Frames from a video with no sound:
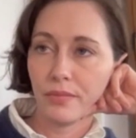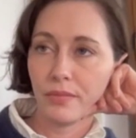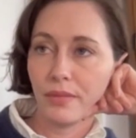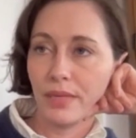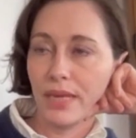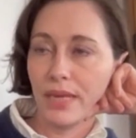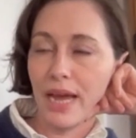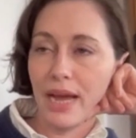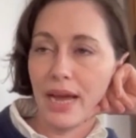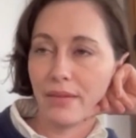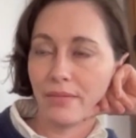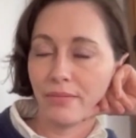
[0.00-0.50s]

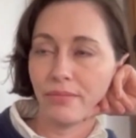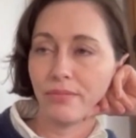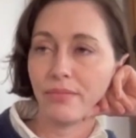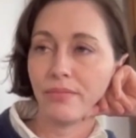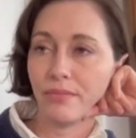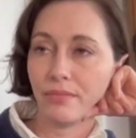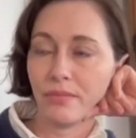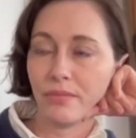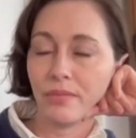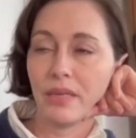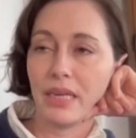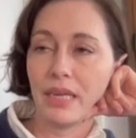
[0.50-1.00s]
yeah,
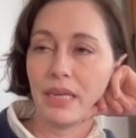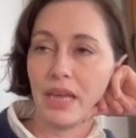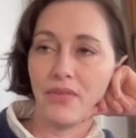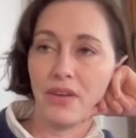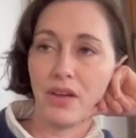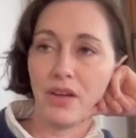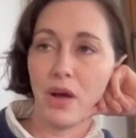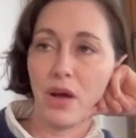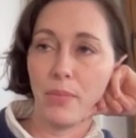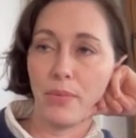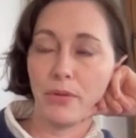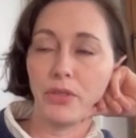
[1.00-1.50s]

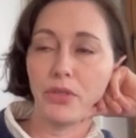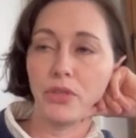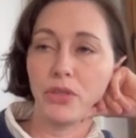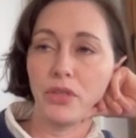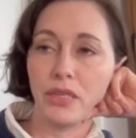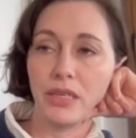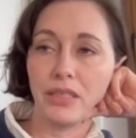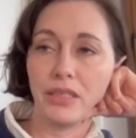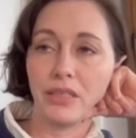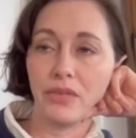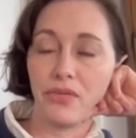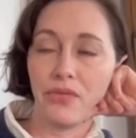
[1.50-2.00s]
giving
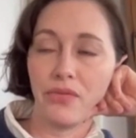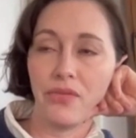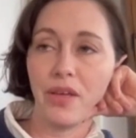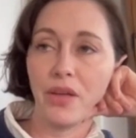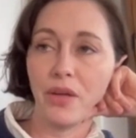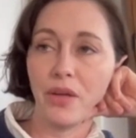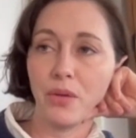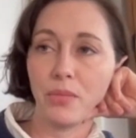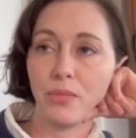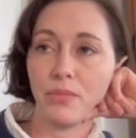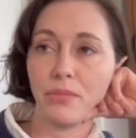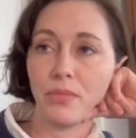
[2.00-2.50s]
opportunities to
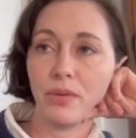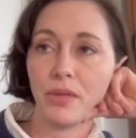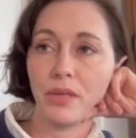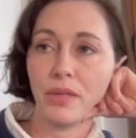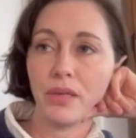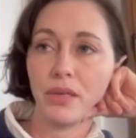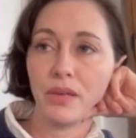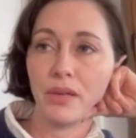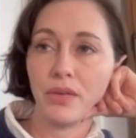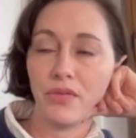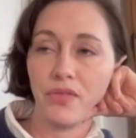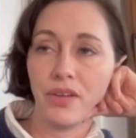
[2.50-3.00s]
film,
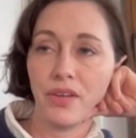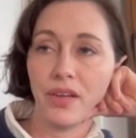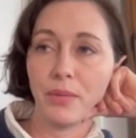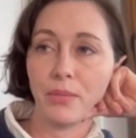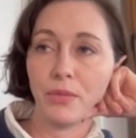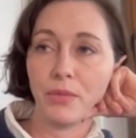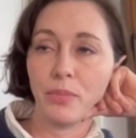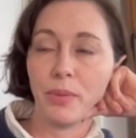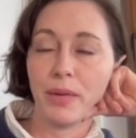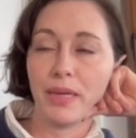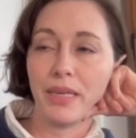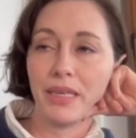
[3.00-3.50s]

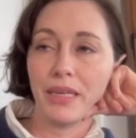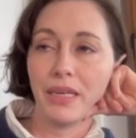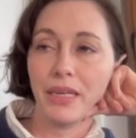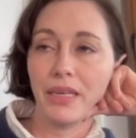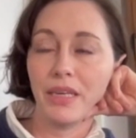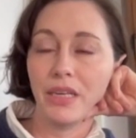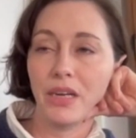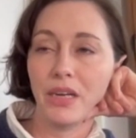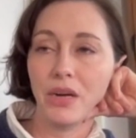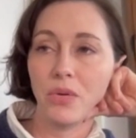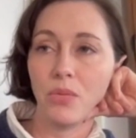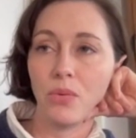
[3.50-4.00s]
films. But,
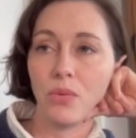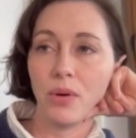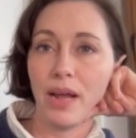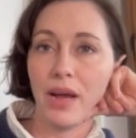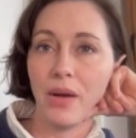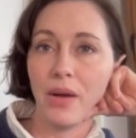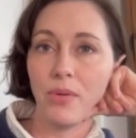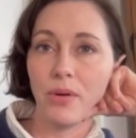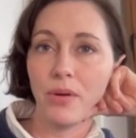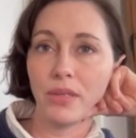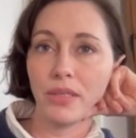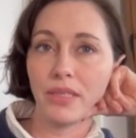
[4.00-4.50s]
you know, what I
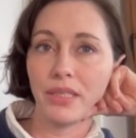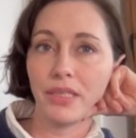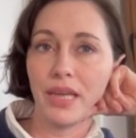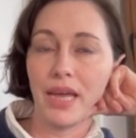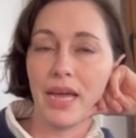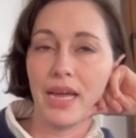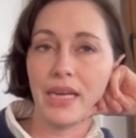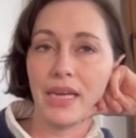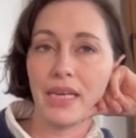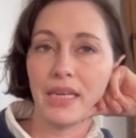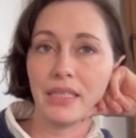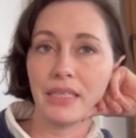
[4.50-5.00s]
will
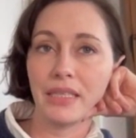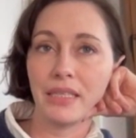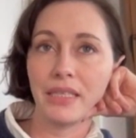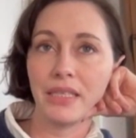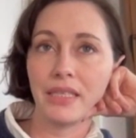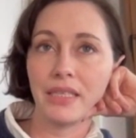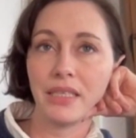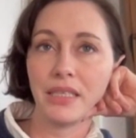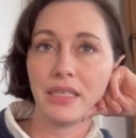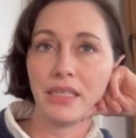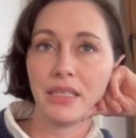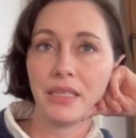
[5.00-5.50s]
say
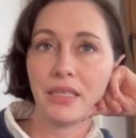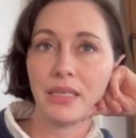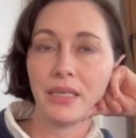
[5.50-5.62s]
is